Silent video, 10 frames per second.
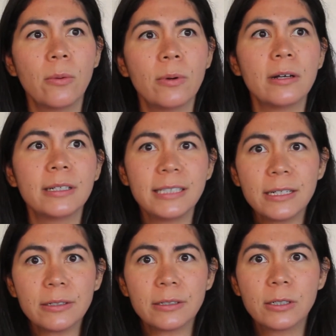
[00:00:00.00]
Well, it
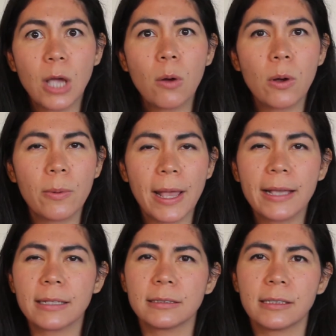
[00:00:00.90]
didn't go away
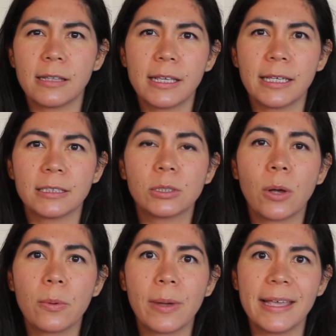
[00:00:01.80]
because I think it's
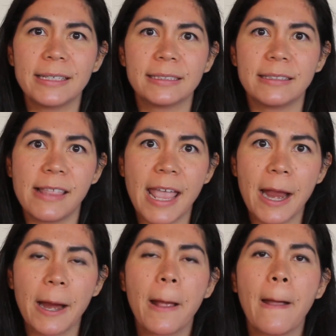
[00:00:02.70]
always
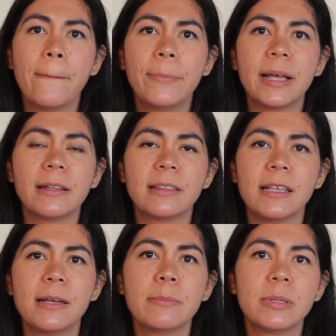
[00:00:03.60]
there, but
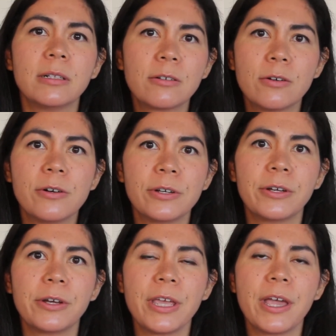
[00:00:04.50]
the umbilical
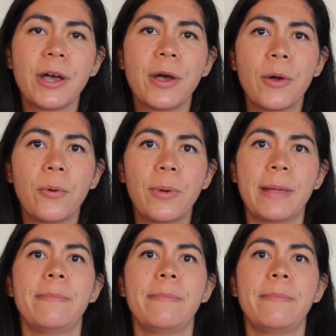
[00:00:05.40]
hernia went